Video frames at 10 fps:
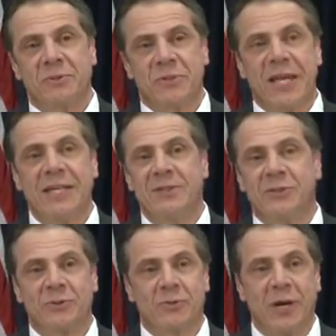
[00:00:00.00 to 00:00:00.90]

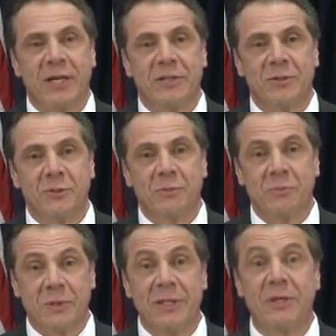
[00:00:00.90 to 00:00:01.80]
states trying to
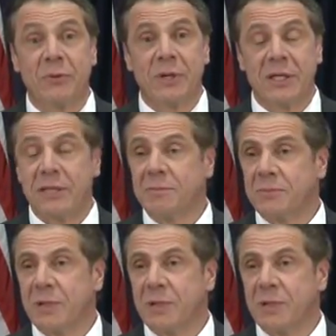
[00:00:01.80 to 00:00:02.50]
literally